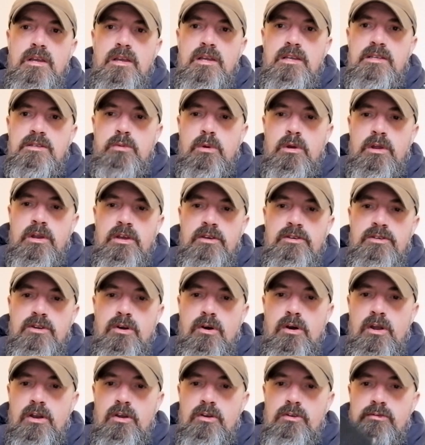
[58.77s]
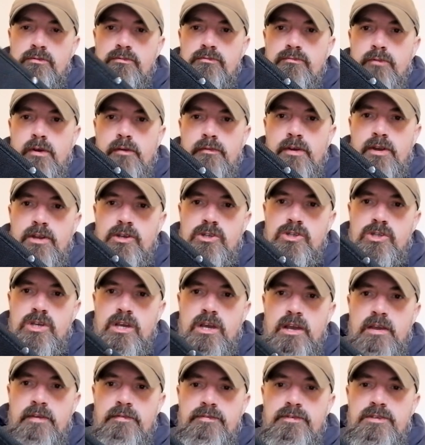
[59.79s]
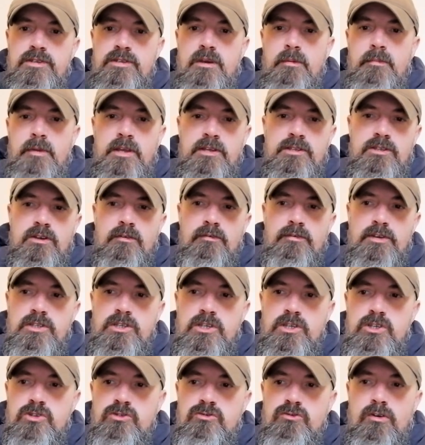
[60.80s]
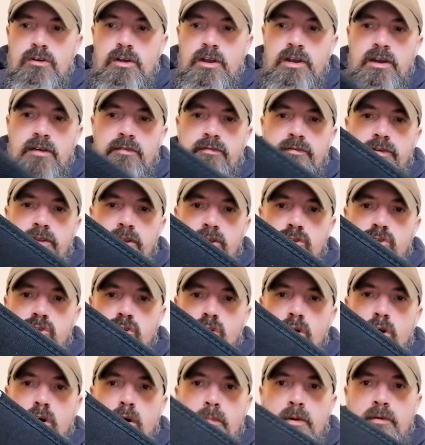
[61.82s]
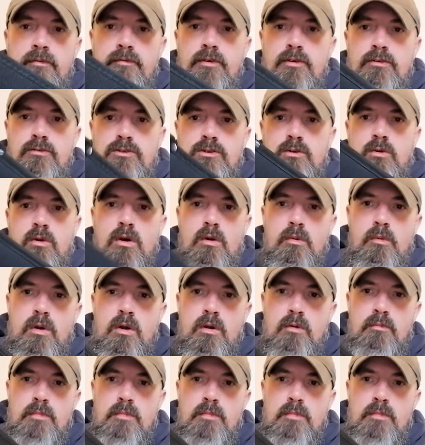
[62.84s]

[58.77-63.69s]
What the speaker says: It's one of those nylon riveted sheaths. I mean, it's obviously strong enough for the job. It feels quite well